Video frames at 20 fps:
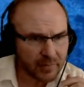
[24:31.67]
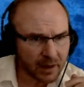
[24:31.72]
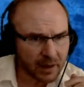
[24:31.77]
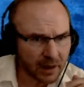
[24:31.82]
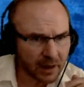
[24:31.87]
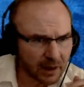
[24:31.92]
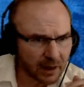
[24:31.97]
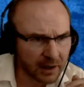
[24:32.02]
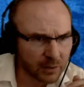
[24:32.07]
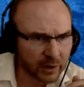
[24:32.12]

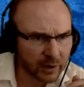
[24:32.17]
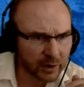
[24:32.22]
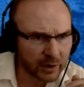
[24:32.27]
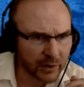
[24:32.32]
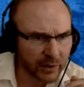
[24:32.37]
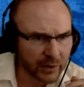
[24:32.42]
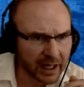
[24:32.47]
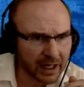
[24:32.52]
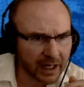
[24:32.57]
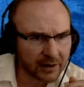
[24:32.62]
uh, where
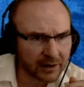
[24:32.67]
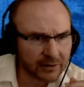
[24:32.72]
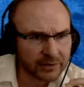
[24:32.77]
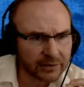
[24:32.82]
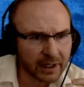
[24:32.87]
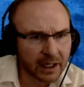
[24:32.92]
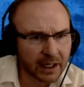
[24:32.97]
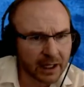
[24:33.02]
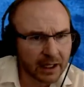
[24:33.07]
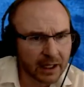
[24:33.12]
you have
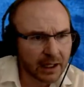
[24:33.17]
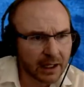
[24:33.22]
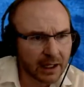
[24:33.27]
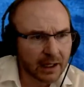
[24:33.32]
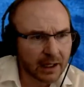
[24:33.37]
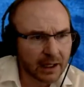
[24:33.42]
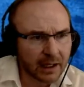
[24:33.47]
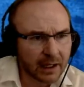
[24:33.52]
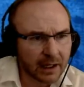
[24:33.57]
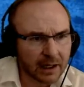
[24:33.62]

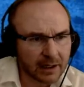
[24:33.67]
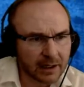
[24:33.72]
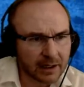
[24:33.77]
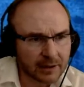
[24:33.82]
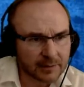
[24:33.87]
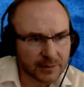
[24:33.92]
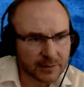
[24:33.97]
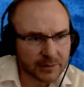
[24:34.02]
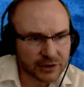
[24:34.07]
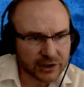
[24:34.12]

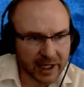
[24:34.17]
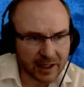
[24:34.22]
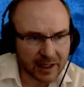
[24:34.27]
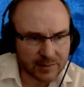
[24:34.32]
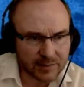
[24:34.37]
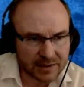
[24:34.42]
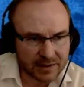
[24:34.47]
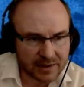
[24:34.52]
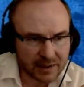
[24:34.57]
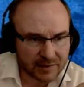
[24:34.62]
um,
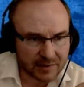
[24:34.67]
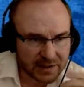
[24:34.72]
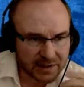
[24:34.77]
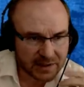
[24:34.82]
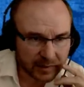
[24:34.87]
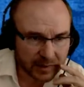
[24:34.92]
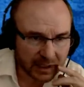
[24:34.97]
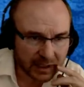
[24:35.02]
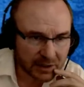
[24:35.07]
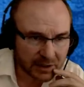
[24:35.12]
James, the son of
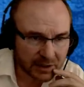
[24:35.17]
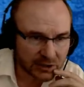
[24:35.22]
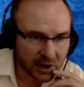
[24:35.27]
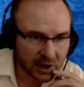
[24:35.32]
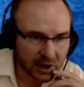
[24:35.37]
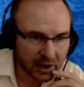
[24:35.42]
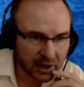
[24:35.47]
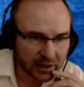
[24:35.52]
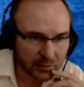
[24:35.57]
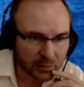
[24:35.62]
Zebedee, and
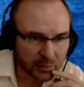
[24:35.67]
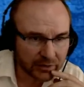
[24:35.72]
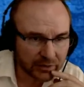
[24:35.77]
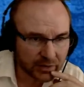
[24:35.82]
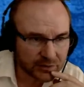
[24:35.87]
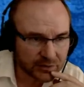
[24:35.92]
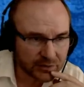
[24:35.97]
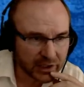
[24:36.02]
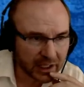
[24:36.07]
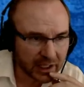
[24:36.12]
John, the brother
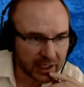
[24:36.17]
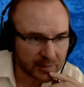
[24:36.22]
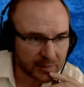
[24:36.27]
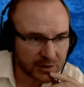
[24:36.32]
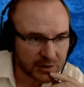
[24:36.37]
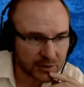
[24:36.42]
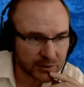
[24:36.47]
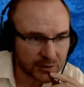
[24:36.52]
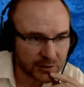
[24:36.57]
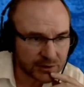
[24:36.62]
of
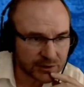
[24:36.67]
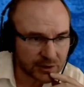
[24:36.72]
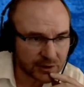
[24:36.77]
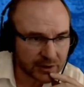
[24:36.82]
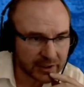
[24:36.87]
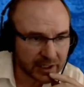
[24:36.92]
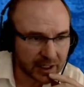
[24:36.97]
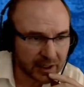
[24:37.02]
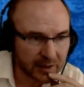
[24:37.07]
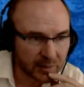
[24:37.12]
James, who
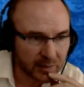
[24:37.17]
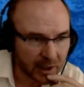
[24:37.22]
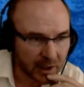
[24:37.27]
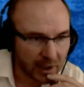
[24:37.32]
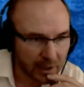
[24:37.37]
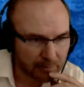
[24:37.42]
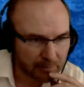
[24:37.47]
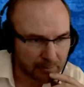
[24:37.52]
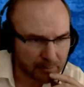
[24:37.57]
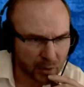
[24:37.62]
surnamed
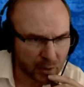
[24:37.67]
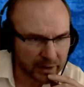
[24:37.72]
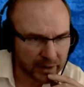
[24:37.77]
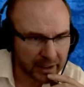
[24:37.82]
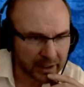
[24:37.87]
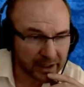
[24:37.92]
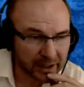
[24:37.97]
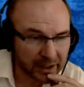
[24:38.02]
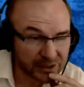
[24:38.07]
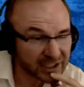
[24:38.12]

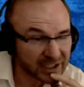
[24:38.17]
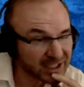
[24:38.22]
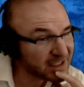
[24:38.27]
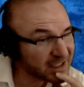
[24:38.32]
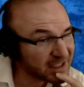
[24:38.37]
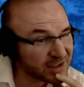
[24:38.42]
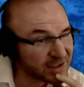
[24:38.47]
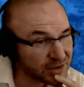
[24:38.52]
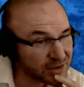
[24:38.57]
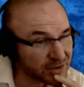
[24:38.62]

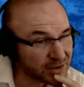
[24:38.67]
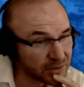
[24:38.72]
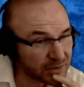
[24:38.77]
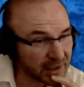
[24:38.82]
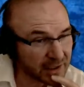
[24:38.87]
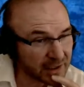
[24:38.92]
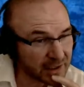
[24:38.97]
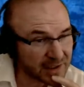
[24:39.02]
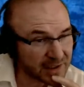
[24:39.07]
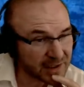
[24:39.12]
Boanerges,
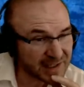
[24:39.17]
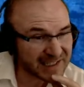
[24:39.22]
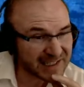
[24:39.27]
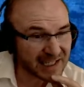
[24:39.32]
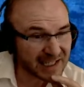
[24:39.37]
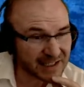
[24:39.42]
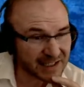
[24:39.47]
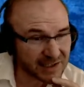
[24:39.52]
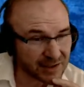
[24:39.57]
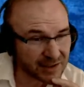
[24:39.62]
that is the
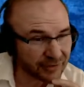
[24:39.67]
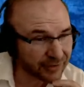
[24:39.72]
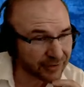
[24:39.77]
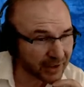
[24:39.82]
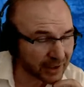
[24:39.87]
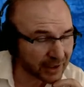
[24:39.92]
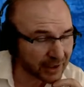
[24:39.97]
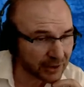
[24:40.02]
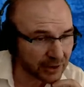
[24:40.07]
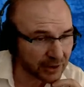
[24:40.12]
sons of
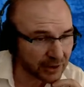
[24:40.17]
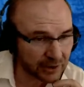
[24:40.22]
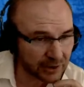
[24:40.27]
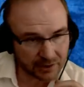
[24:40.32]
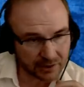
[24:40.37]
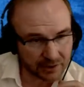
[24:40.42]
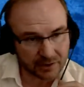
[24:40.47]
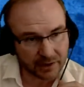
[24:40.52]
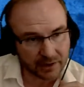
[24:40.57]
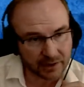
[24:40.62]

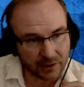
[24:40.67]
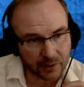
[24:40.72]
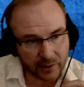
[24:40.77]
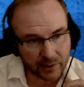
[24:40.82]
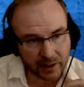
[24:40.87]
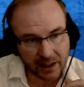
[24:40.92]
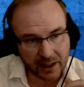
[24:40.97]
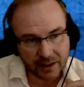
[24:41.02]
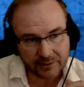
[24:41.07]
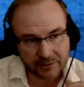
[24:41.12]
thunder. Here
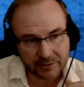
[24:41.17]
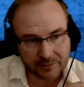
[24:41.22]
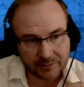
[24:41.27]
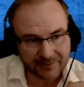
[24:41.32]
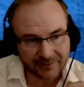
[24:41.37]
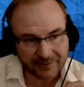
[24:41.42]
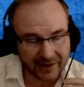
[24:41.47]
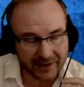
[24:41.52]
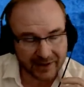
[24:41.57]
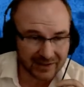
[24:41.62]
we have a
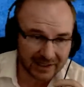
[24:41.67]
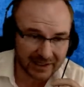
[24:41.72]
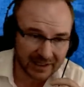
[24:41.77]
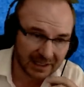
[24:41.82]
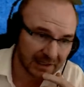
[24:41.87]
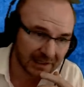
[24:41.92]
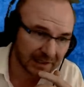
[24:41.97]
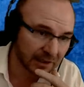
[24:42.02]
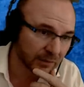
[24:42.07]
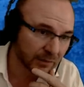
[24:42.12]
very
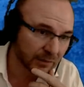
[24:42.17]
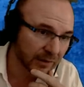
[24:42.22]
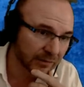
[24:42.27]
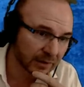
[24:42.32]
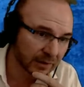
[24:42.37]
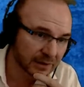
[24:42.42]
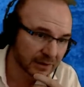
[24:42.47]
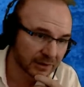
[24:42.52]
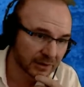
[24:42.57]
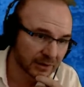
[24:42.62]
clear
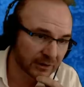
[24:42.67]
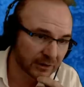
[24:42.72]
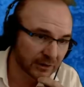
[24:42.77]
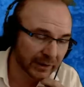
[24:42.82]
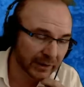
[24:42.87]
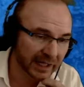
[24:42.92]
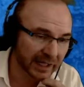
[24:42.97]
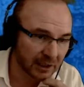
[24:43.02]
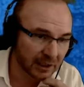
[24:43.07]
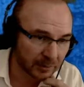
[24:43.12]
reference to
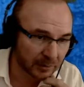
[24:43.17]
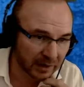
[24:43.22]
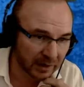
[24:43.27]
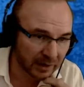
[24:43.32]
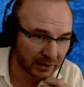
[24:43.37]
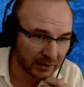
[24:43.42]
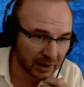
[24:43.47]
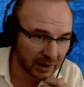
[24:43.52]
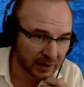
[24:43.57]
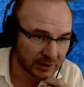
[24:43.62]
Greek
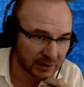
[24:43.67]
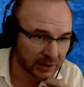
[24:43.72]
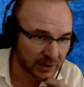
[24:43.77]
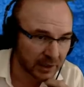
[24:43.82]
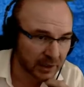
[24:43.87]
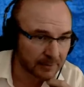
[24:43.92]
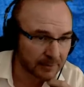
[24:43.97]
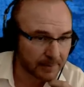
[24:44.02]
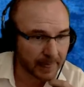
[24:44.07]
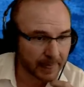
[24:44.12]
mythology.